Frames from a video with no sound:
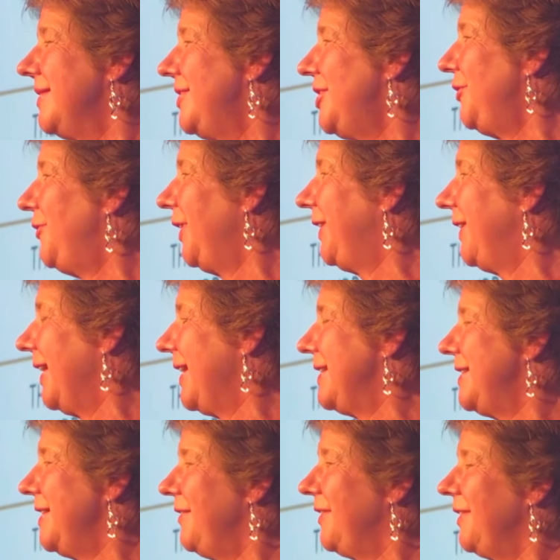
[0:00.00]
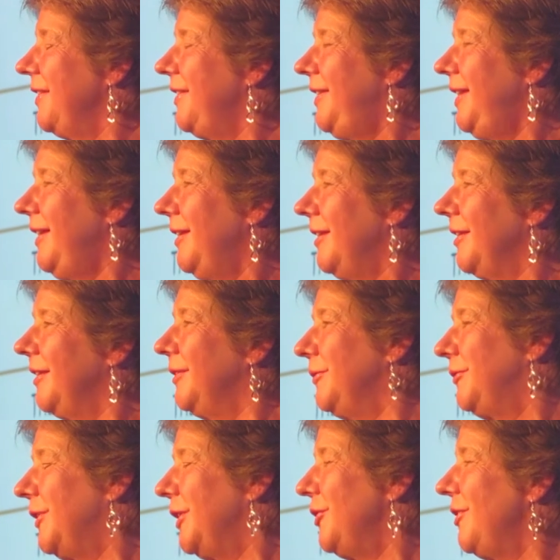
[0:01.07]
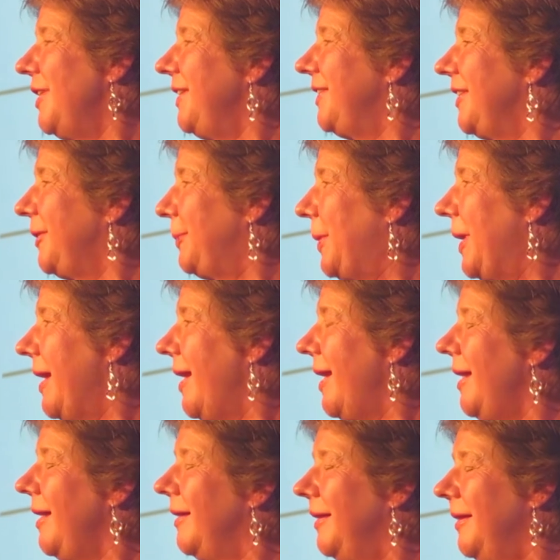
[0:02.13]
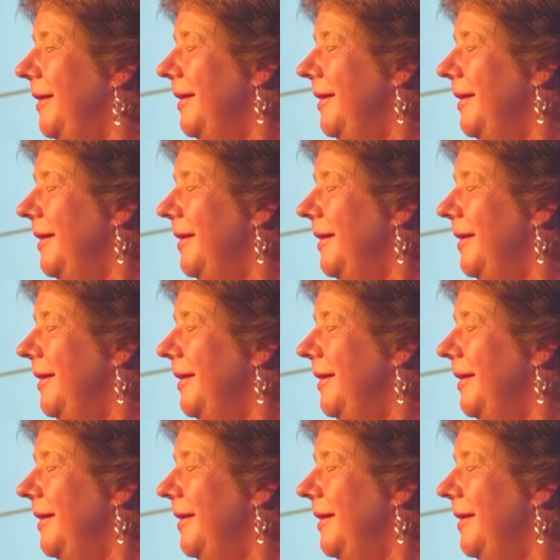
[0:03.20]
chief executives and senior fundraisers' pay,